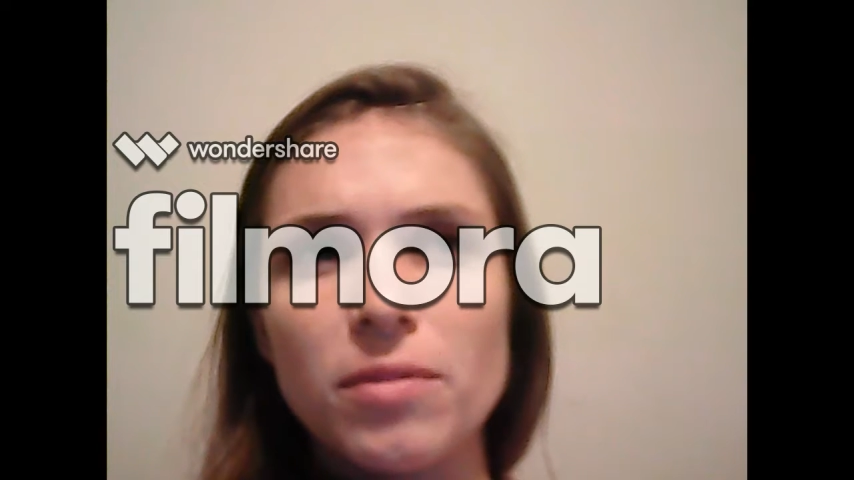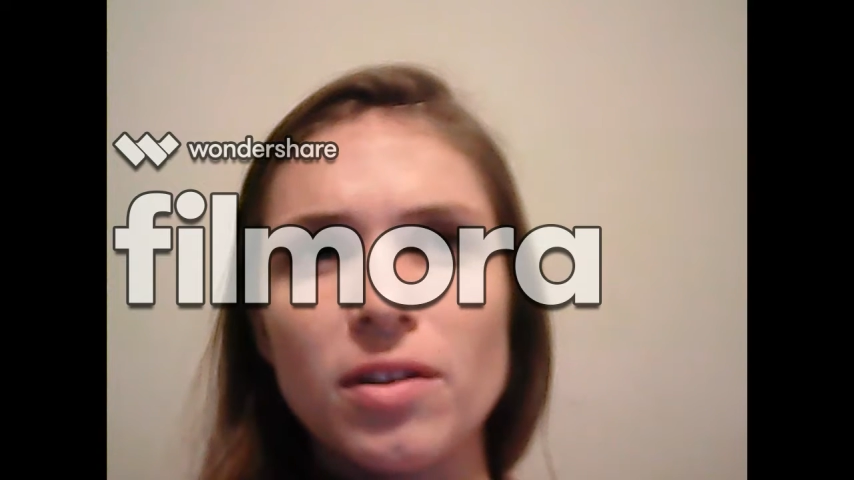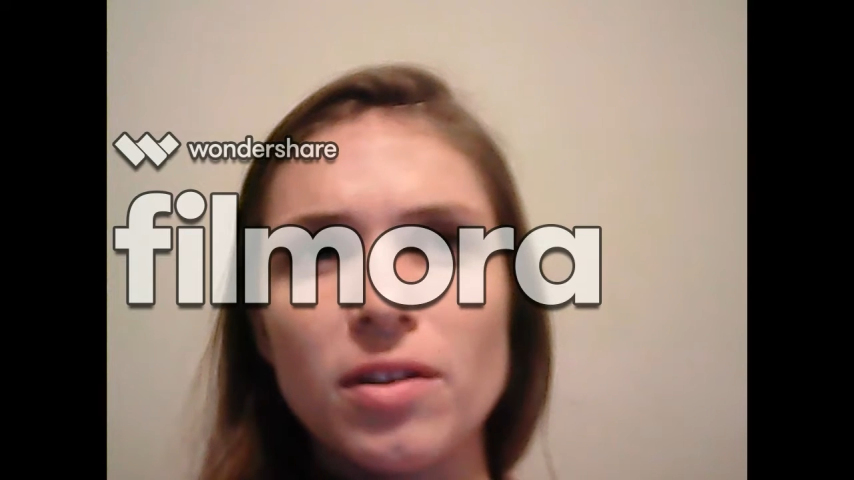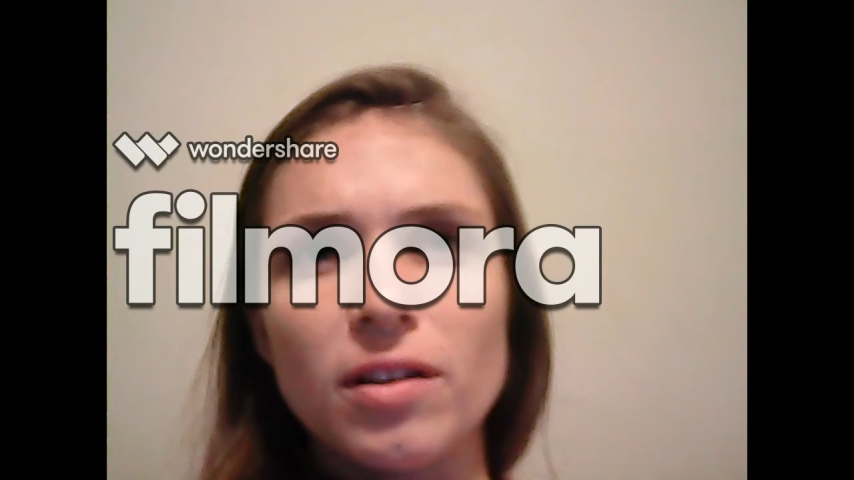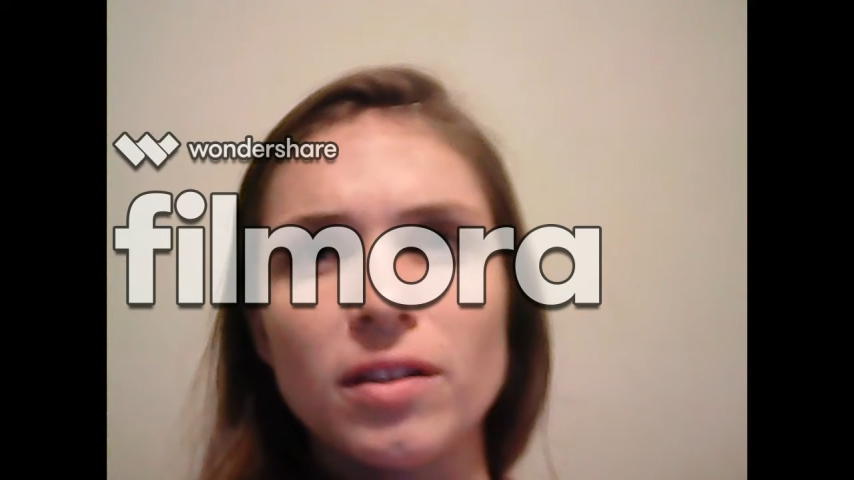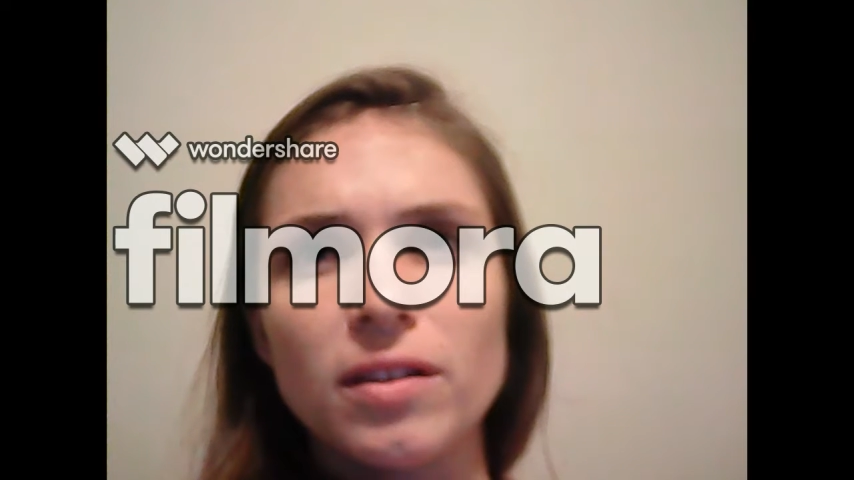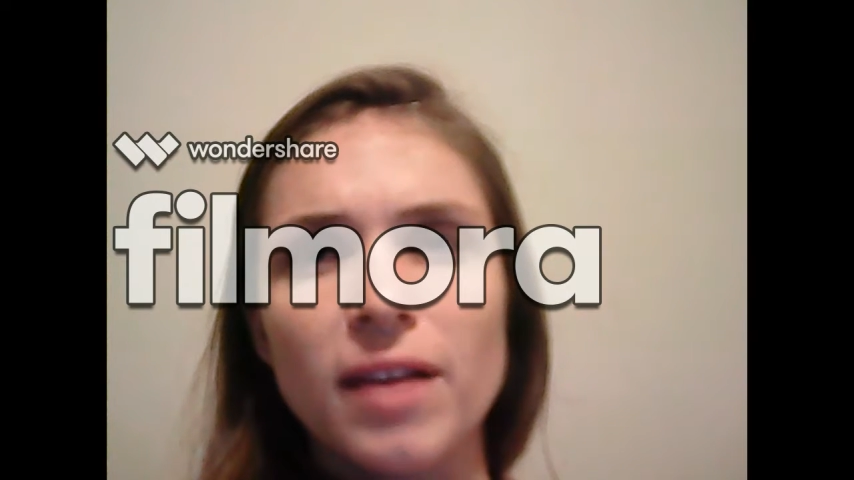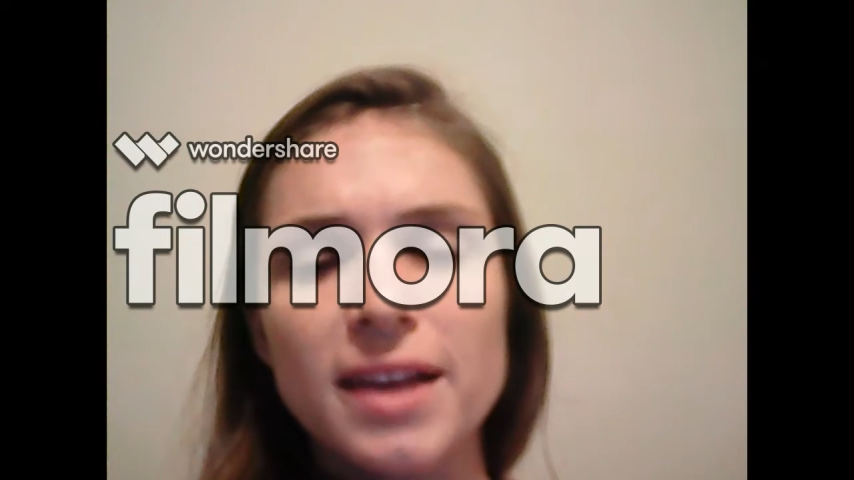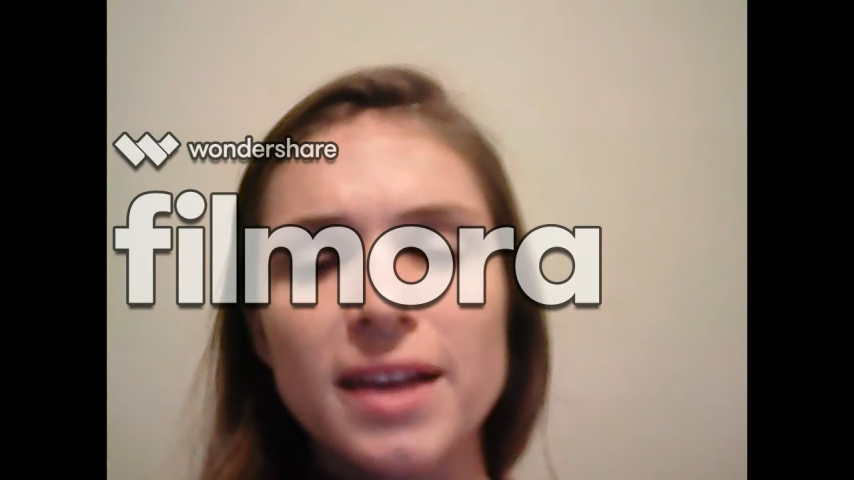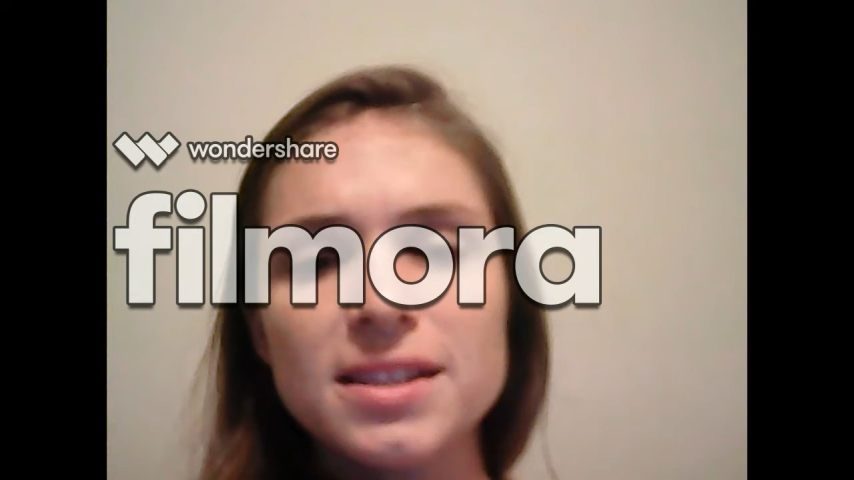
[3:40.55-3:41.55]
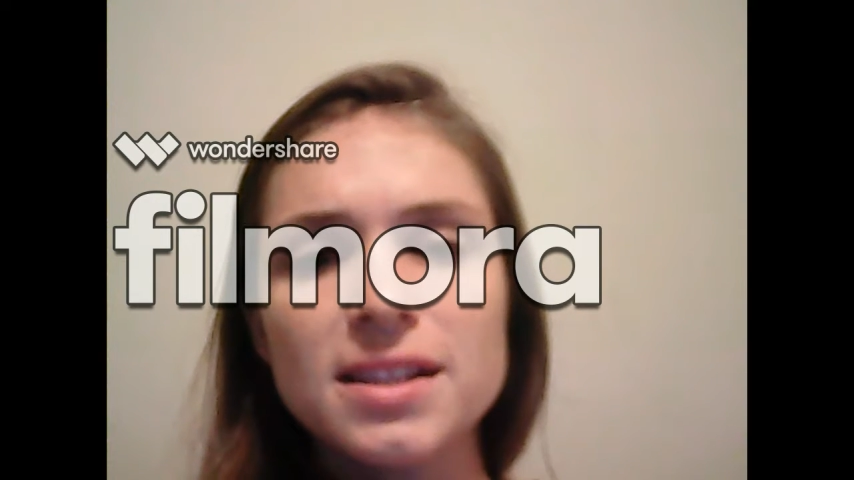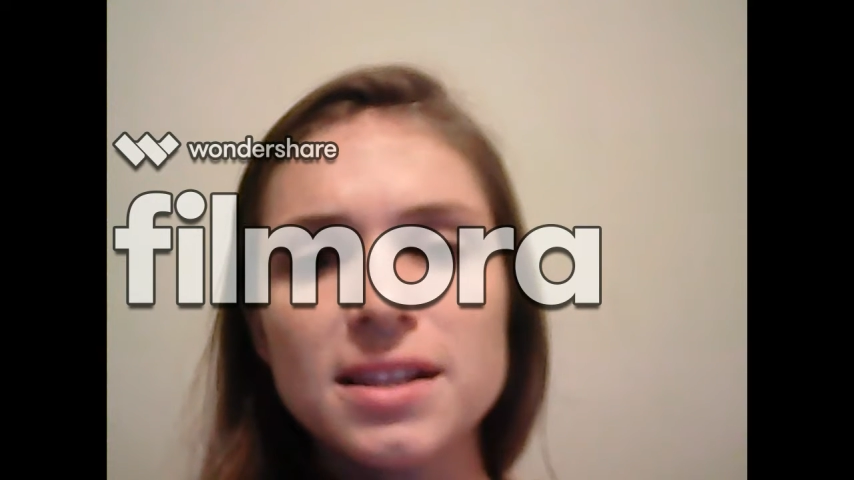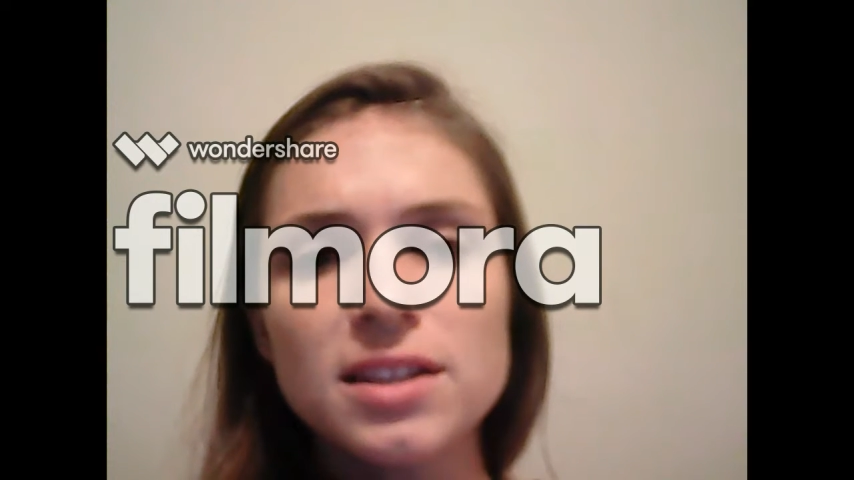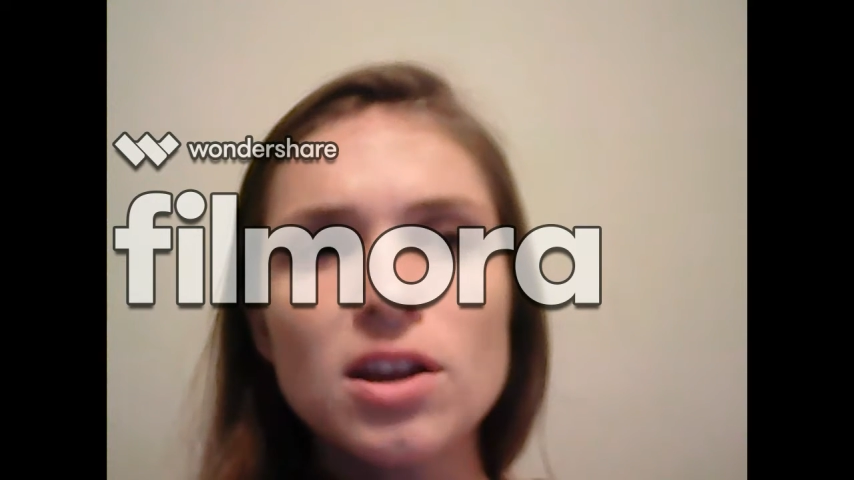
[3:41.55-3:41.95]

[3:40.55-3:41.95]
the lessons I